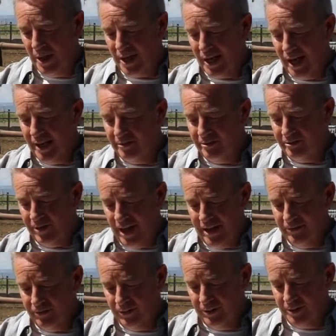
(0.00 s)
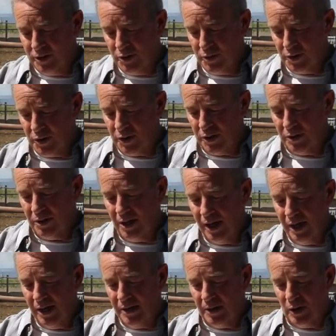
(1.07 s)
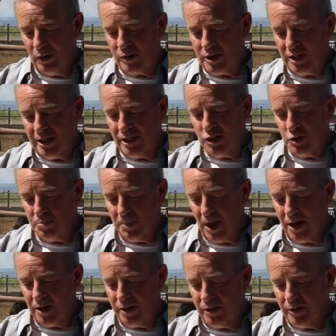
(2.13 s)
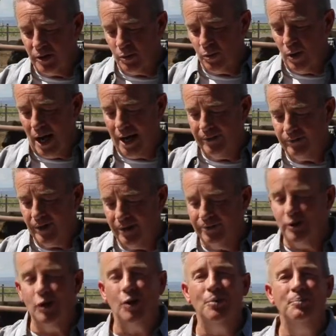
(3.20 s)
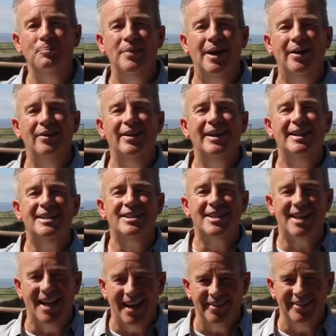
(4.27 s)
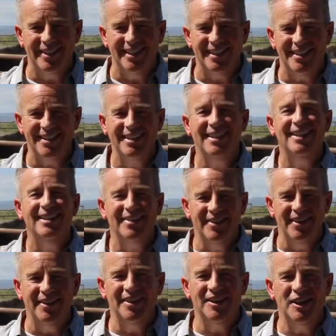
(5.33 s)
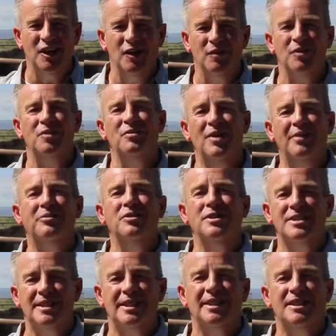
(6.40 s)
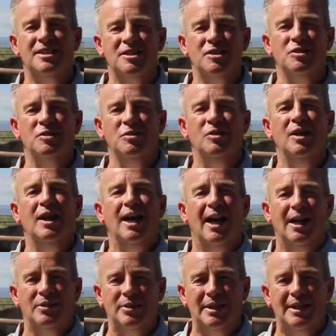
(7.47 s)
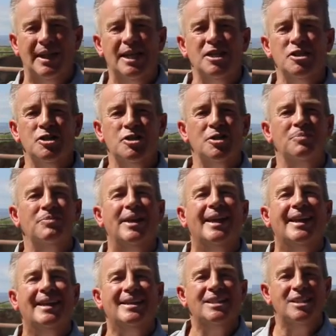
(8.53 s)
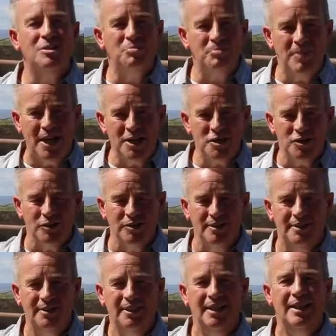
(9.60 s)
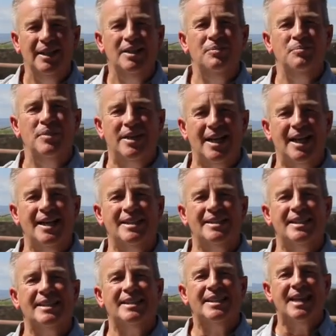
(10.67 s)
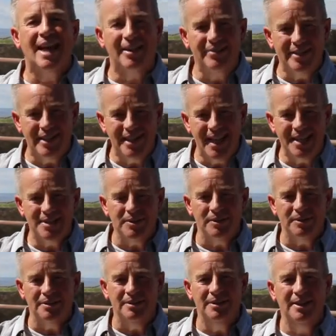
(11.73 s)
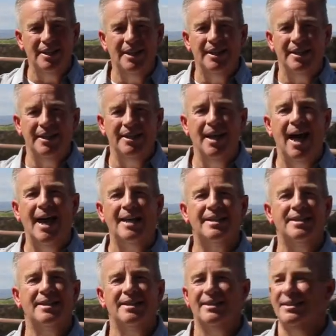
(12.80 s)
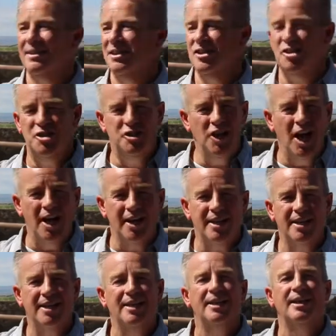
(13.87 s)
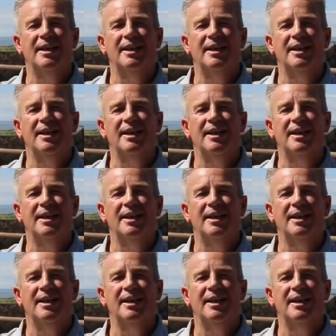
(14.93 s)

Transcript: been unfaithful to her though she is your partner, the wife of your marriage covenant. There you go. The reference is to a relationship that is special because it's covenantal, not junk